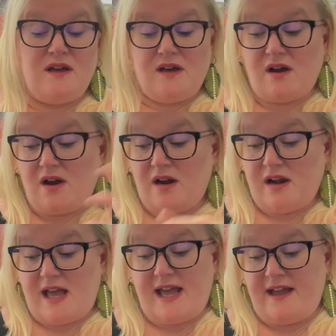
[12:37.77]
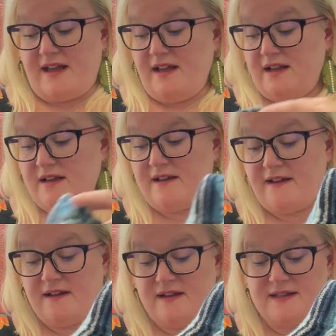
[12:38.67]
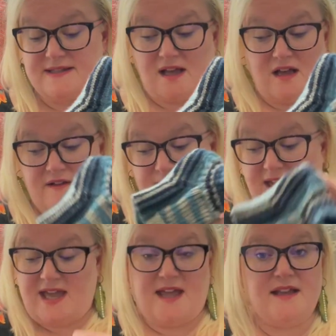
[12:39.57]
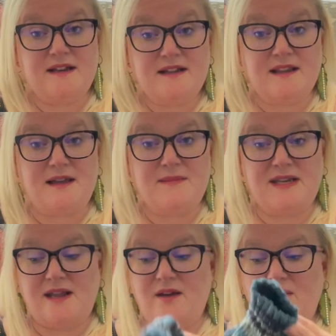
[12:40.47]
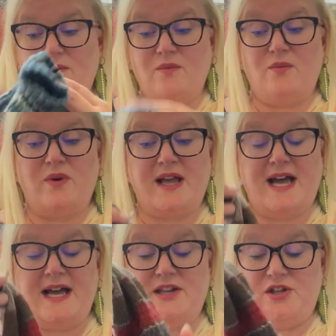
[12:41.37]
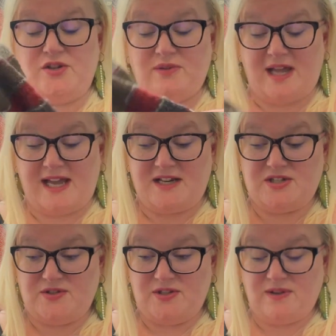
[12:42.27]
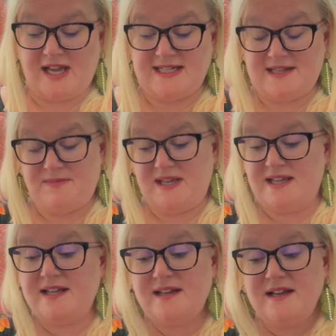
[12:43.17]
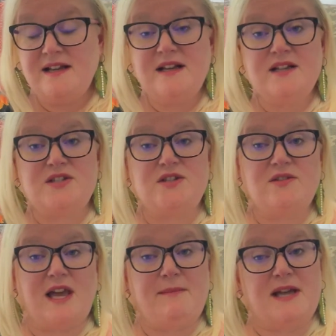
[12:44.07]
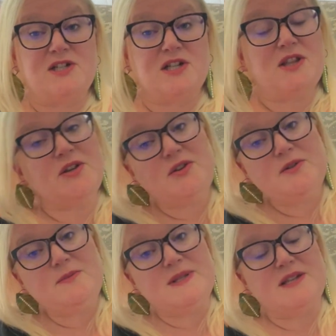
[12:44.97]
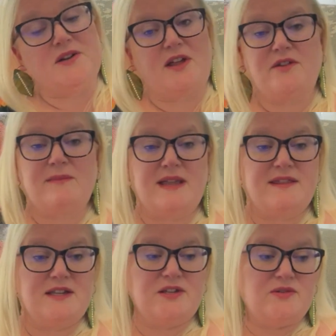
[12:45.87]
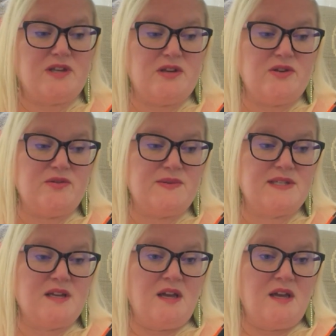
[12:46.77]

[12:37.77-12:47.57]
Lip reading: are a sock fan, let me know what kind you like. Do you like DPN? Do you like magic loop? Is there another method you use?